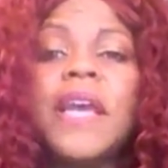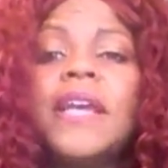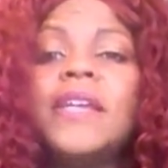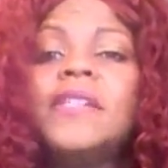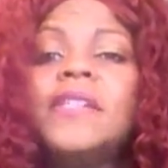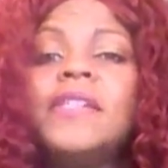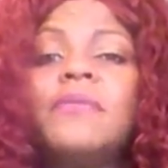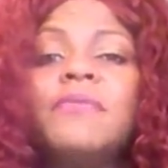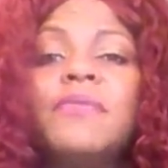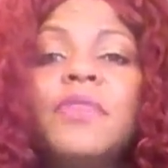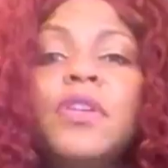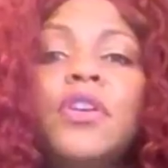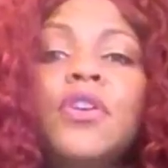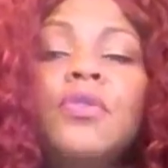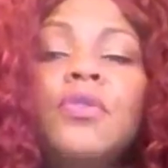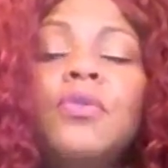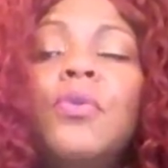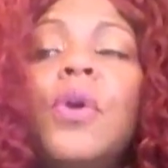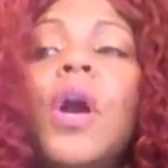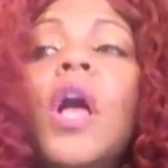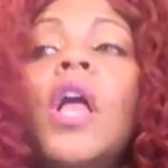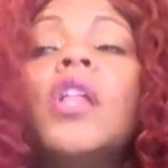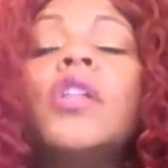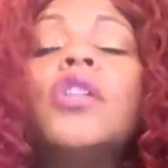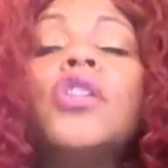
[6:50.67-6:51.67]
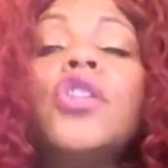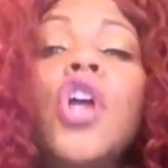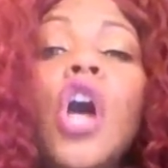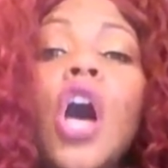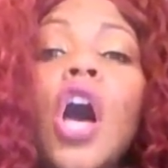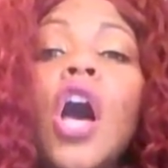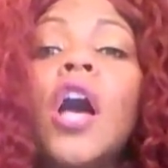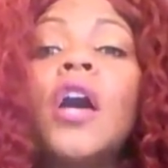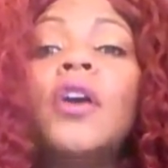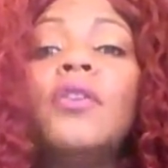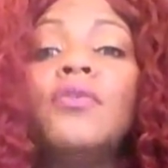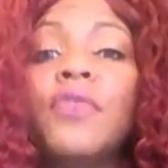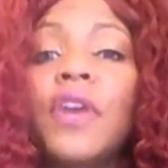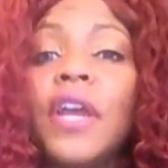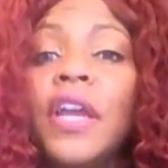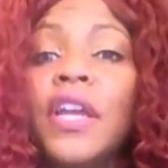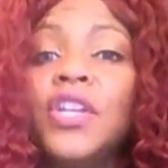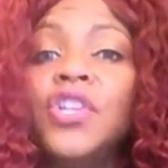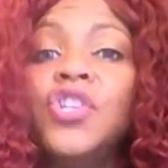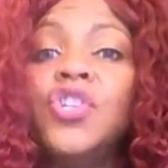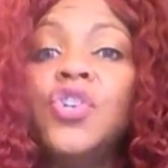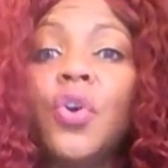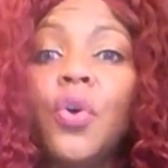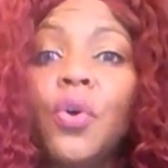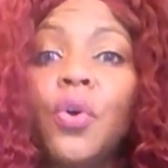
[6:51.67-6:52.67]
some new
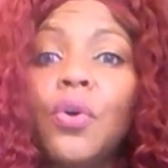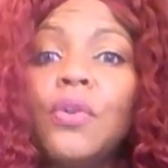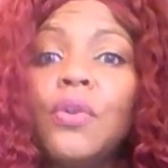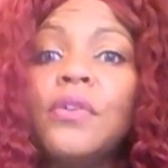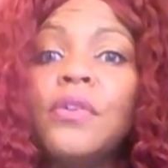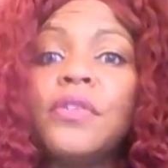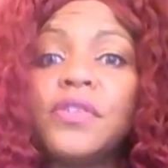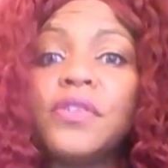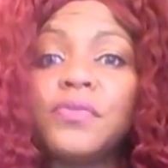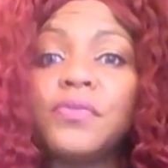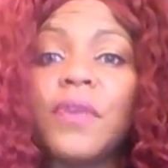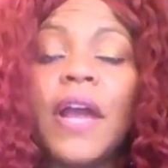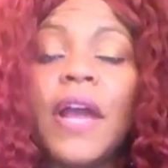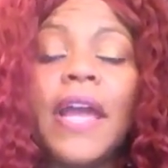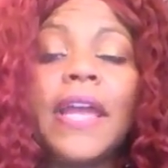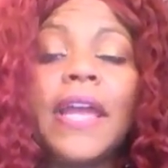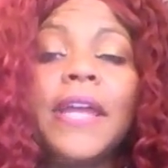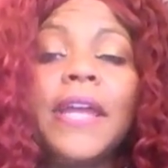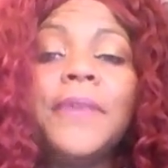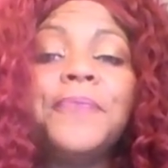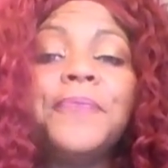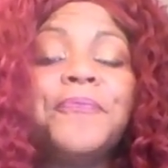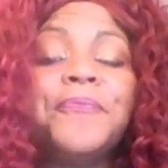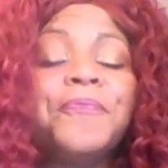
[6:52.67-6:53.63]
long-range goals, right?